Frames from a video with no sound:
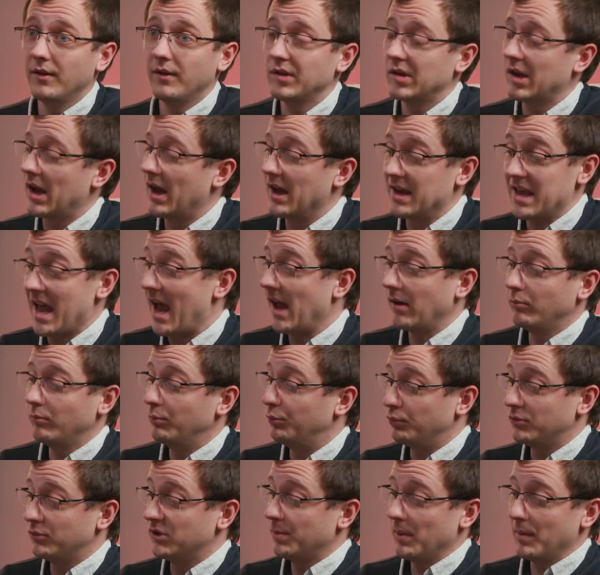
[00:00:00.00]
Again,
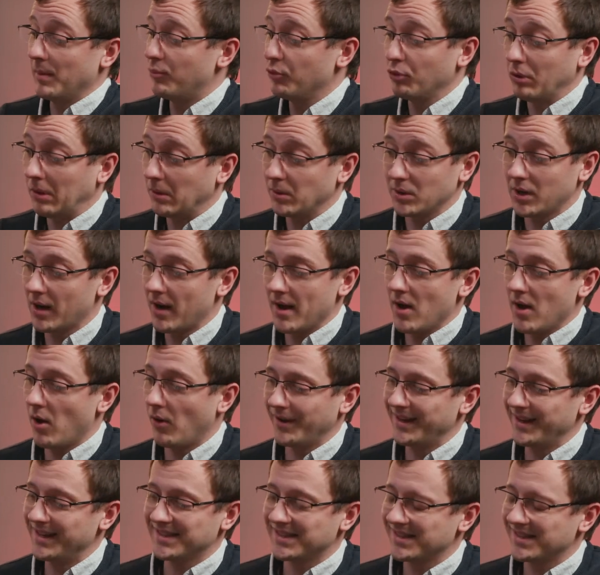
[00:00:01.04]
to be brutally
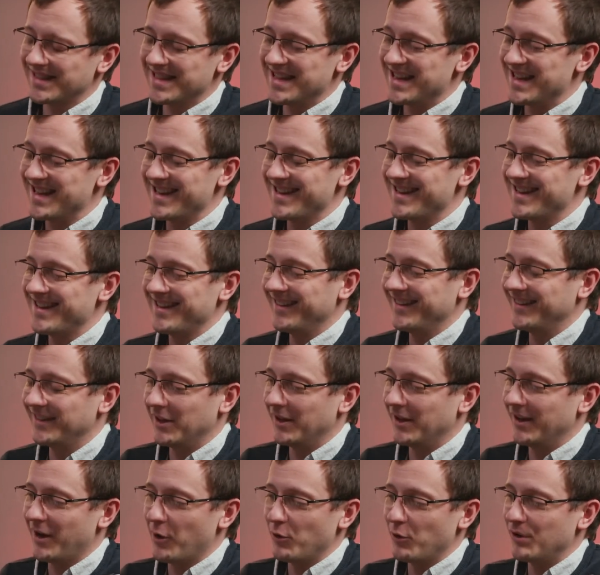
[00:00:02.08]
honest, the
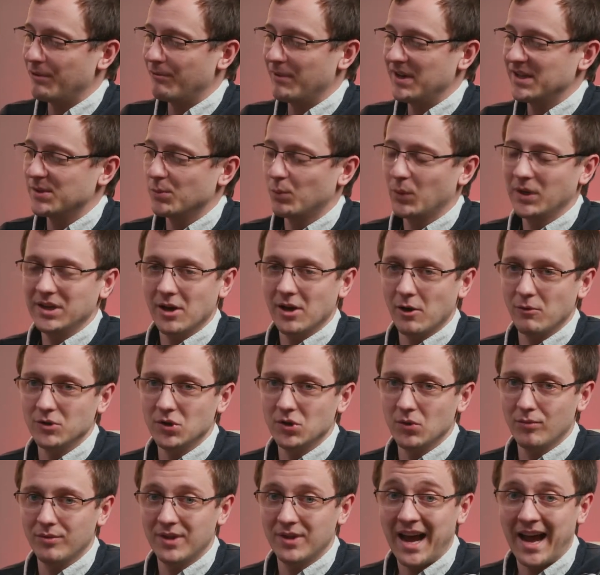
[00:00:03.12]
only reason we don't
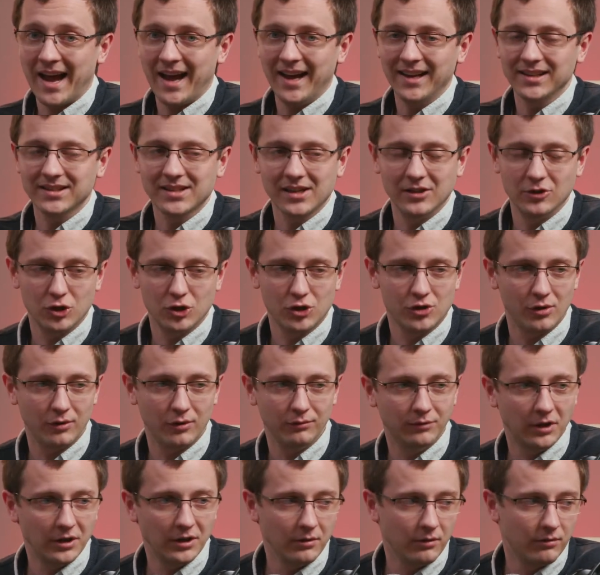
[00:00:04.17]
do that and just sort of
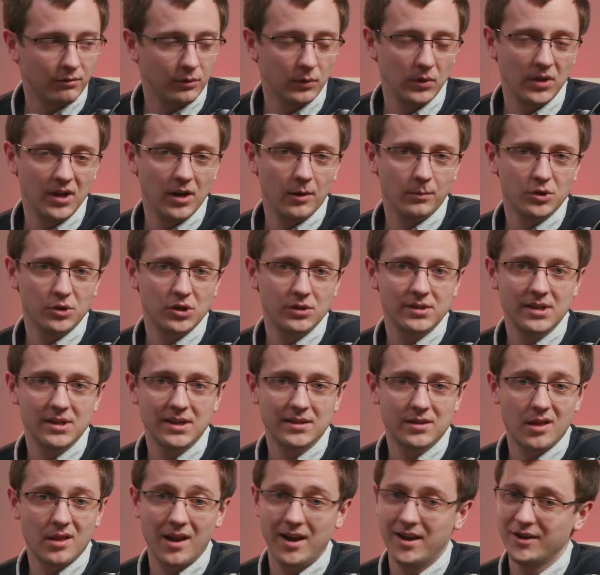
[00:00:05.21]
run you through the options is
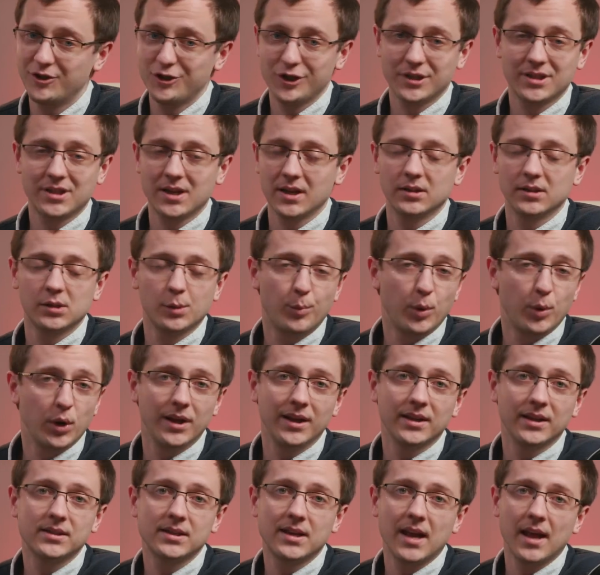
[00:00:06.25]
the logistics of putting
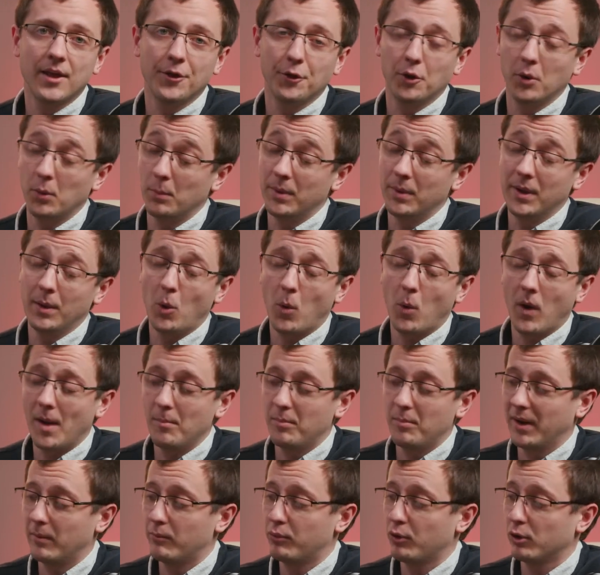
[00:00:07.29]
it together. It would be quite a
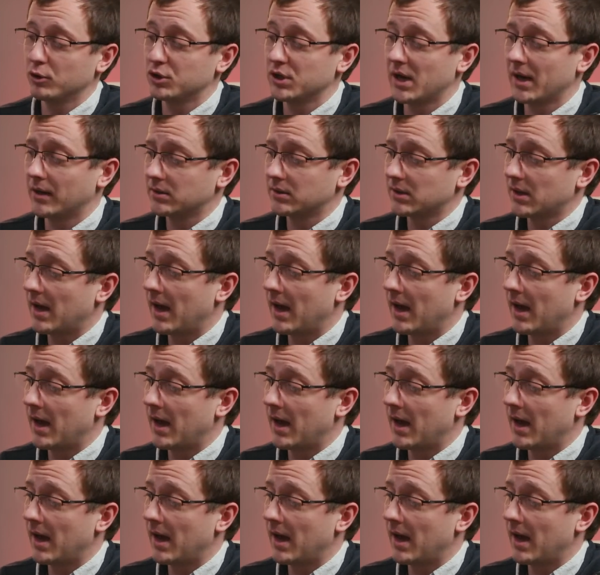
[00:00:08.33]
big project.